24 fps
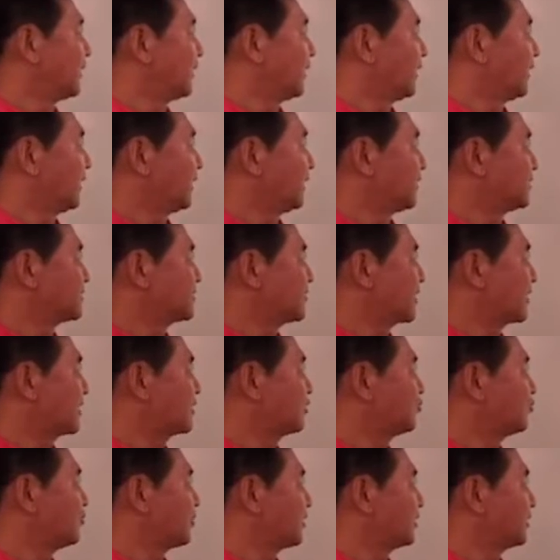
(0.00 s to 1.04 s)
And
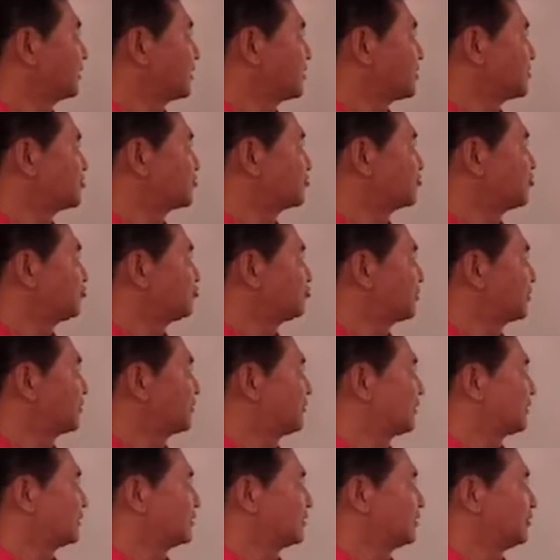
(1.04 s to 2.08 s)
second one is to
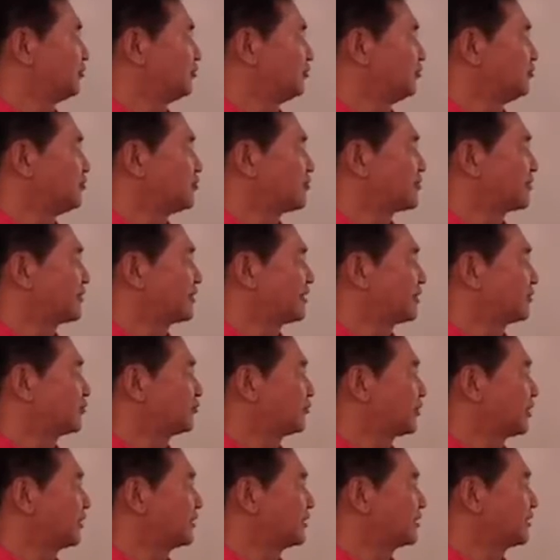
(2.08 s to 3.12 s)
provide a new
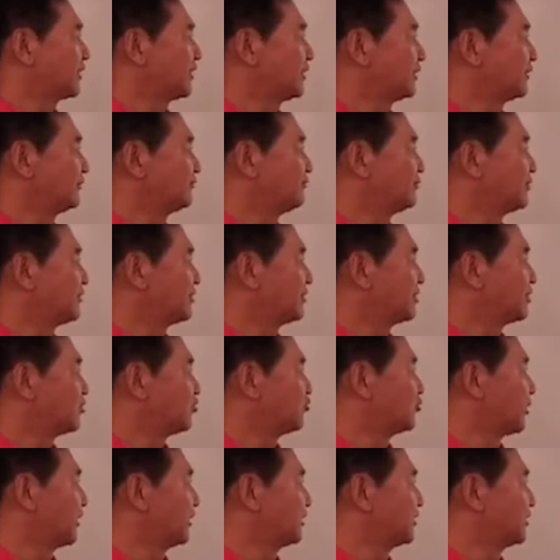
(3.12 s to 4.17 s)
theoretical and
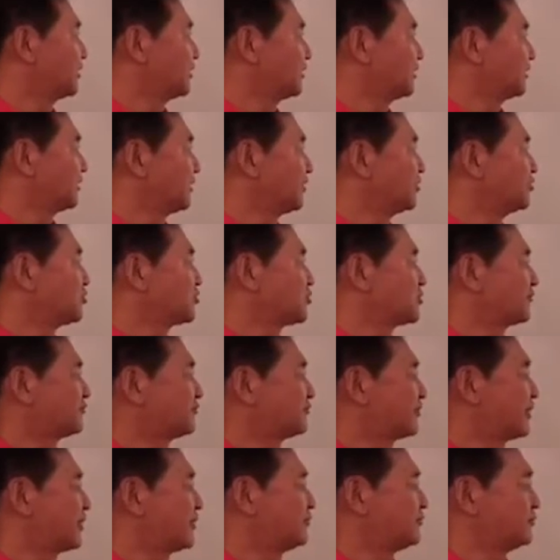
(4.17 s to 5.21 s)
field-oriented leadership
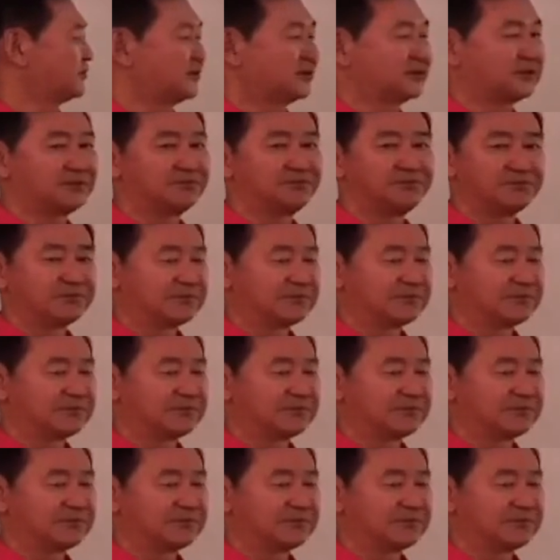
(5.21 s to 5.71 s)
framework